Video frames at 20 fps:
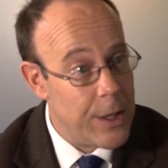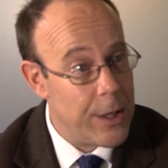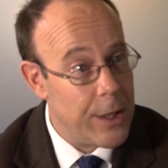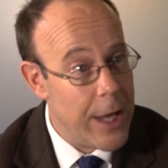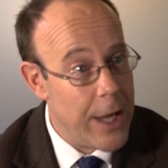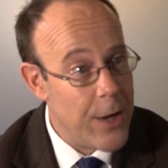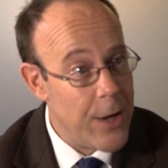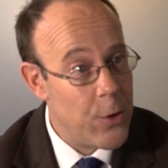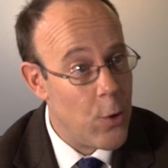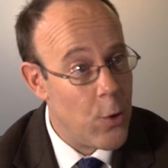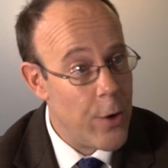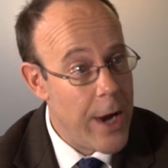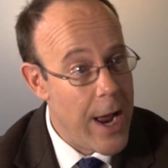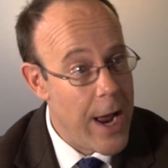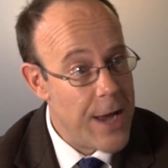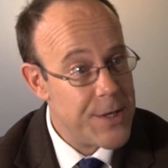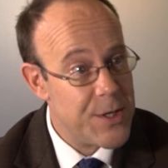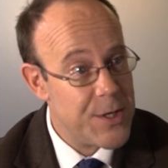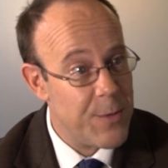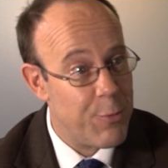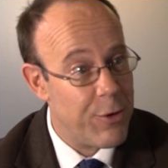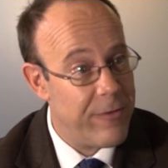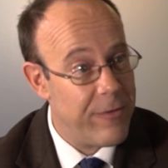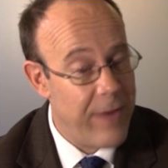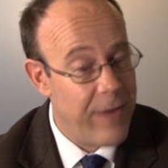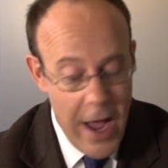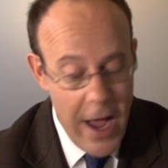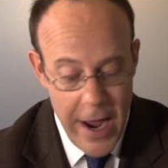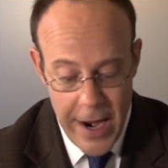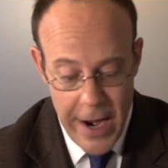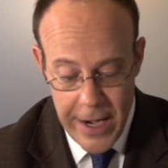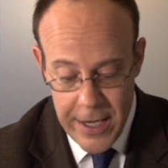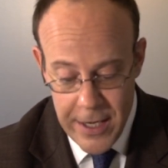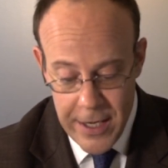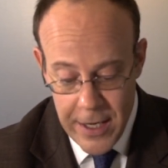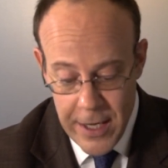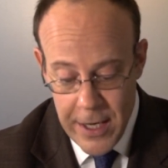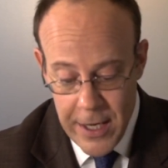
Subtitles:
a landlord has to provide